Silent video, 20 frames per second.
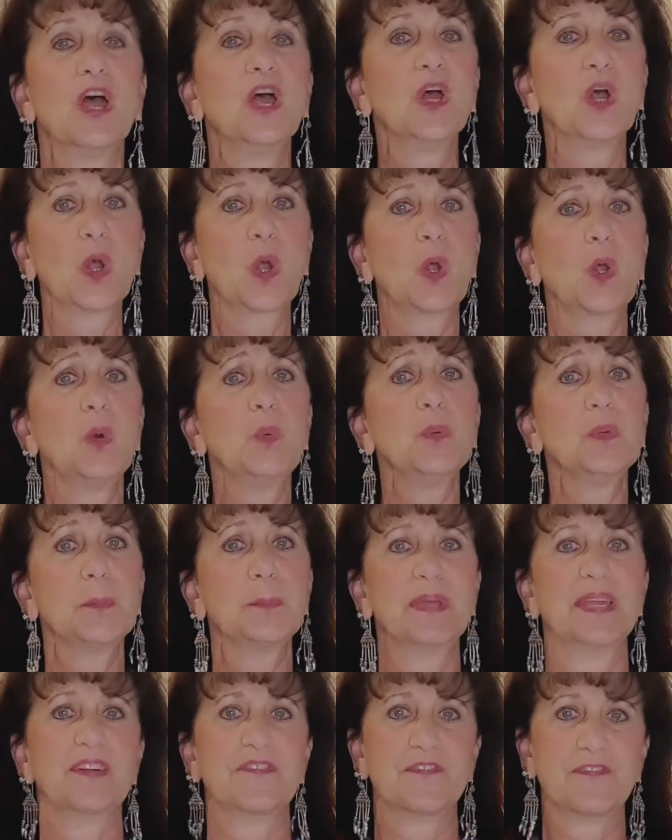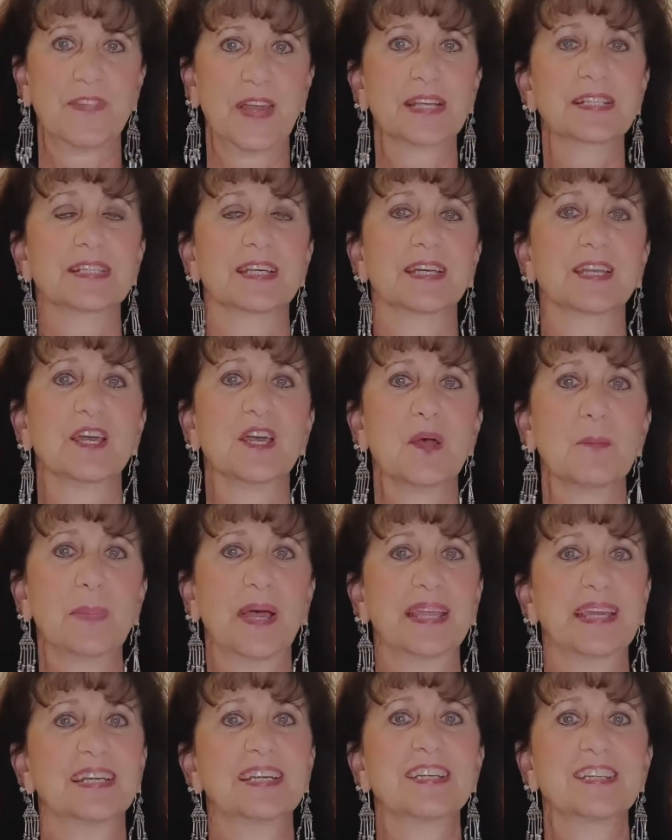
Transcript: Who will be affected by any